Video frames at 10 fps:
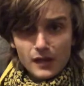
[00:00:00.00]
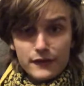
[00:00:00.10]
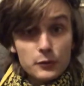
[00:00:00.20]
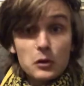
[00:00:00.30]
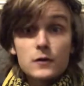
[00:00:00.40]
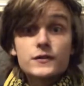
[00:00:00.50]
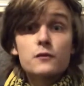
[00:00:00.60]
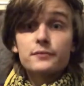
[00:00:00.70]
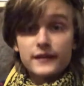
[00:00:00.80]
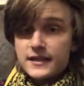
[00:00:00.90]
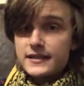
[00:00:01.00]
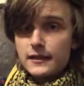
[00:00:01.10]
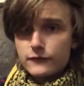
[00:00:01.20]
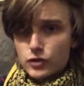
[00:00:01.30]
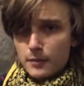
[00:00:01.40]
There were also plenty
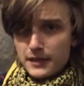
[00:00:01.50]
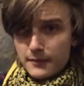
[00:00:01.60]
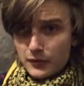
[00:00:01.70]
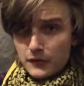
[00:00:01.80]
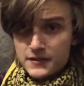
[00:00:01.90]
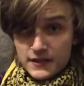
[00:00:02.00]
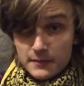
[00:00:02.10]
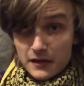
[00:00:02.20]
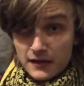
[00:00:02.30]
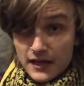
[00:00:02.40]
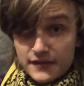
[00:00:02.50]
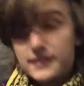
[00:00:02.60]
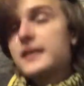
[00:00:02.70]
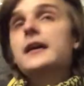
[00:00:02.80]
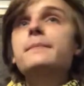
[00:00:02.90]
of German immigrants in America at the
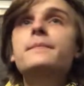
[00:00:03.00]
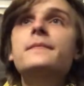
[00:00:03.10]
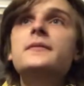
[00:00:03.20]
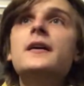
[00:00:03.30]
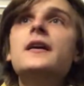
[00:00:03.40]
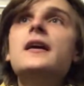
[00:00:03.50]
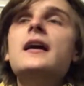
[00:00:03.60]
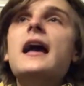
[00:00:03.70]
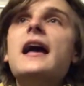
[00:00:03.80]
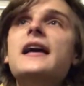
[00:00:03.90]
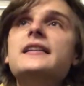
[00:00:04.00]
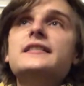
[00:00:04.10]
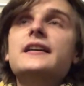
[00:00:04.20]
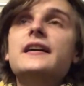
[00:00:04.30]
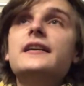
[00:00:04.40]
time, and
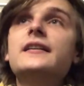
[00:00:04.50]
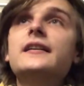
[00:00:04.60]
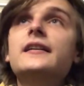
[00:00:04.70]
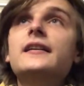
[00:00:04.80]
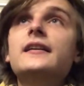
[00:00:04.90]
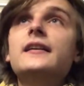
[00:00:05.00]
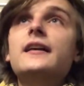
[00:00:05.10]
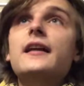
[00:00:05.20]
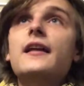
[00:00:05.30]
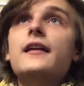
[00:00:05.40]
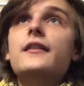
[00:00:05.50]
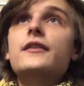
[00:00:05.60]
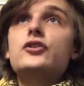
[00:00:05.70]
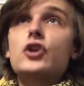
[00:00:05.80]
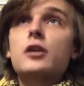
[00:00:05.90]
the
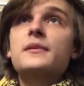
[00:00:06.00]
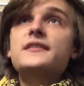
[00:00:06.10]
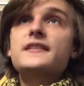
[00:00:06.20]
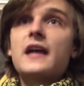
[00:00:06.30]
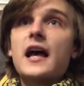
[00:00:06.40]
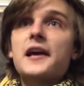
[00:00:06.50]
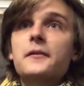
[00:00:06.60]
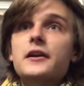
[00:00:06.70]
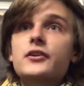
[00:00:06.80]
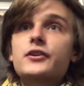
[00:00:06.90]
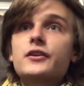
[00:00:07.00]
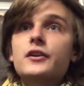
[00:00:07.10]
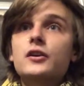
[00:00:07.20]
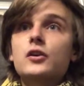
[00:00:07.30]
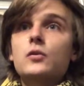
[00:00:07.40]
Germans and the Irish
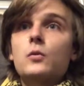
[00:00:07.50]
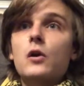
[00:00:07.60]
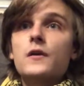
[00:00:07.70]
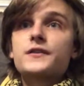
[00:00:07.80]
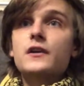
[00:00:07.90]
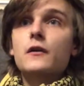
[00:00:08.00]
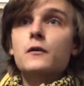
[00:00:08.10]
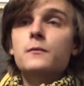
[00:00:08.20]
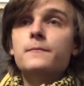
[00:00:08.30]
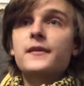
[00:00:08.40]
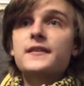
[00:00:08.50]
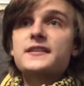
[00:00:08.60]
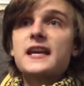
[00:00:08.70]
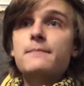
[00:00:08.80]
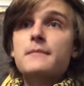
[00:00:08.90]
were also in the
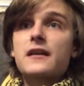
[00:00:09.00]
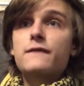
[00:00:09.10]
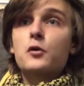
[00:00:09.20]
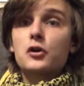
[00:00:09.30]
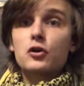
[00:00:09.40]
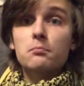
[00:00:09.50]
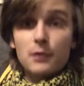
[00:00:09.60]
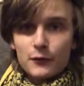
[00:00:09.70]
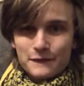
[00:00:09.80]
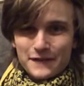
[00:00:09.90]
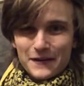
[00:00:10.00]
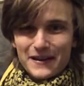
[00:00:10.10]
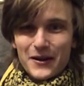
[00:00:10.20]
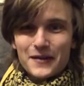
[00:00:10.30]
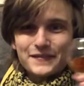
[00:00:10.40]
same metaphorical boat very
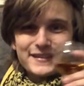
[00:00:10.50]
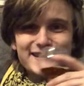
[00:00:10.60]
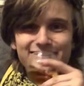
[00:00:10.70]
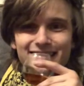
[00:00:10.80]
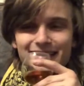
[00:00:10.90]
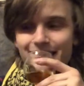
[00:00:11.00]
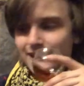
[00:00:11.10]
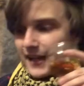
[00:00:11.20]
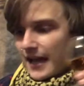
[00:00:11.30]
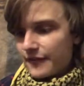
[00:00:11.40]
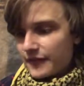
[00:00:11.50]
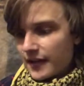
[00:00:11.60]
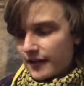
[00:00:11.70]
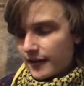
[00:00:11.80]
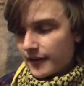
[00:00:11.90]
often, having